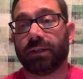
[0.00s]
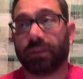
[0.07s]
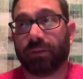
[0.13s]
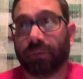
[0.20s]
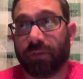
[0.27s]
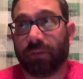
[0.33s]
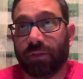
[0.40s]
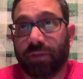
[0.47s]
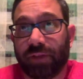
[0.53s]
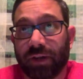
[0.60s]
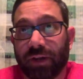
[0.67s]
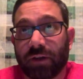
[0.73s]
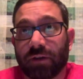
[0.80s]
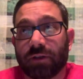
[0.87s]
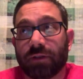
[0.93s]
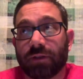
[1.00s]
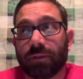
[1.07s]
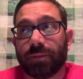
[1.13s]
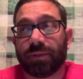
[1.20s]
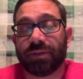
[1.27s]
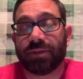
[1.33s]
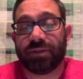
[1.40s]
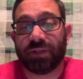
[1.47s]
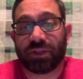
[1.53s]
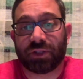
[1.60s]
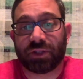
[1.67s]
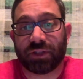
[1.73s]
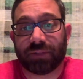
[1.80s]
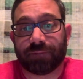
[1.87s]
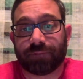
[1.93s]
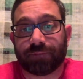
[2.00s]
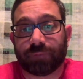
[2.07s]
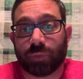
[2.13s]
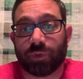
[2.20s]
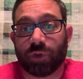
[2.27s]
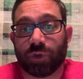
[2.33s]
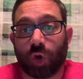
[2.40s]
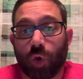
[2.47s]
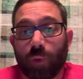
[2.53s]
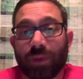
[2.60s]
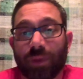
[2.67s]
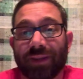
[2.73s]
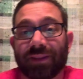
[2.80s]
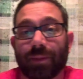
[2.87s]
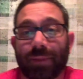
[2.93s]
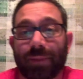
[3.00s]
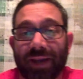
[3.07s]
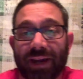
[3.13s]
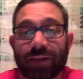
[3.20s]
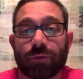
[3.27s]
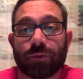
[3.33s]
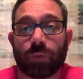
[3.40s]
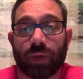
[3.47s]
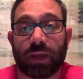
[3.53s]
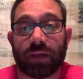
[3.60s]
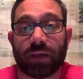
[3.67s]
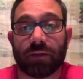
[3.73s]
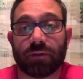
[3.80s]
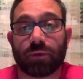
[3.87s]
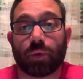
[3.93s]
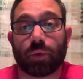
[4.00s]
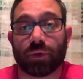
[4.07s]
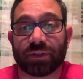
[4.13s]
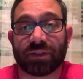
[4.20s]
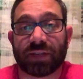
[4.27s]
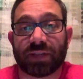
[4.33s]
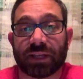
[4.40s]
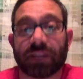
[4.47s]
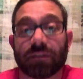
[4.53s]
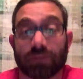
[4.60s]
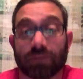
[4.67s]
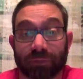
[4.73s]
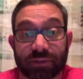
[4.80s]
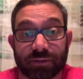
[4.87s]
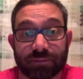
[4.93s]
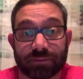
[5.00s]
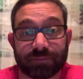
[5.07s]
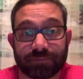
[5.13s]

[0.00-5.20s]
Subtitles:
their position was opening the pathway towards secularism.